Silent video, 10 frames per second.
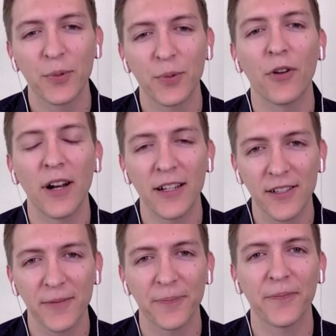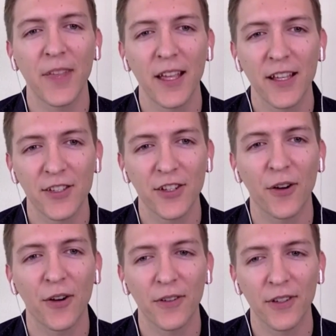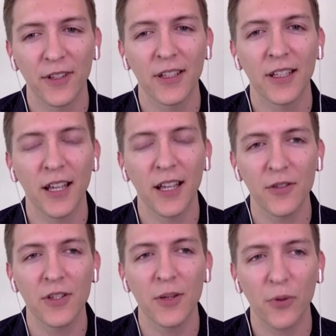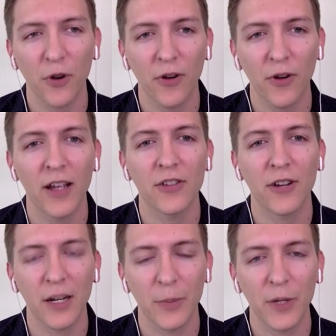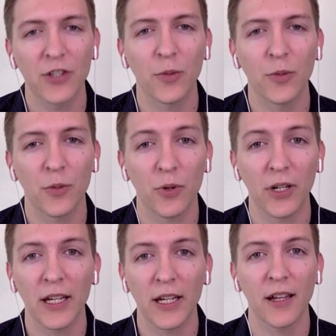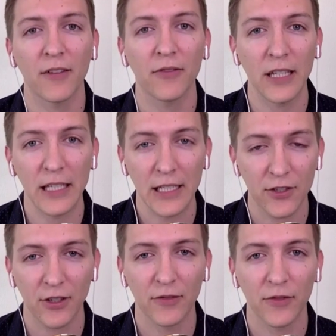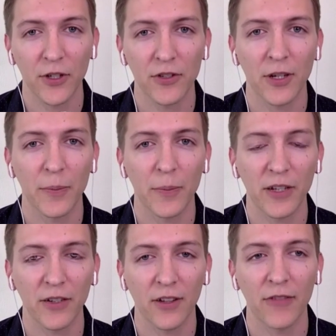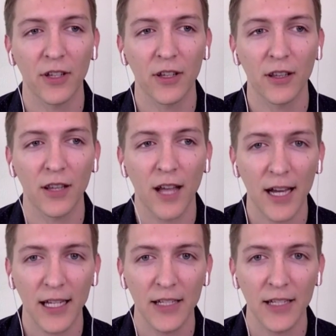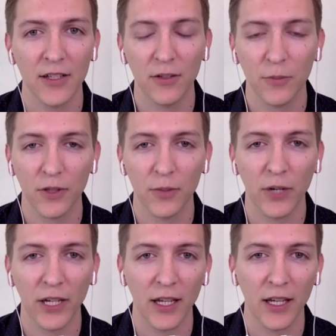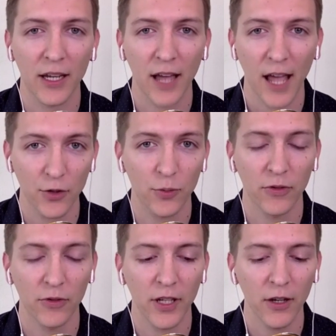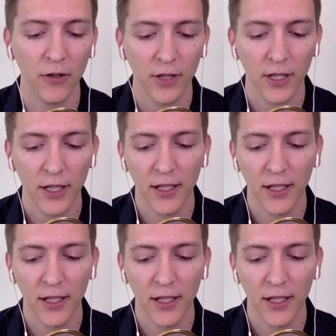ProRes. Yeah. So yeah, using ProRes or animation when you're bringing stuff into ScreenFlow is going to make your life a lot easier when you're bringing in actual video.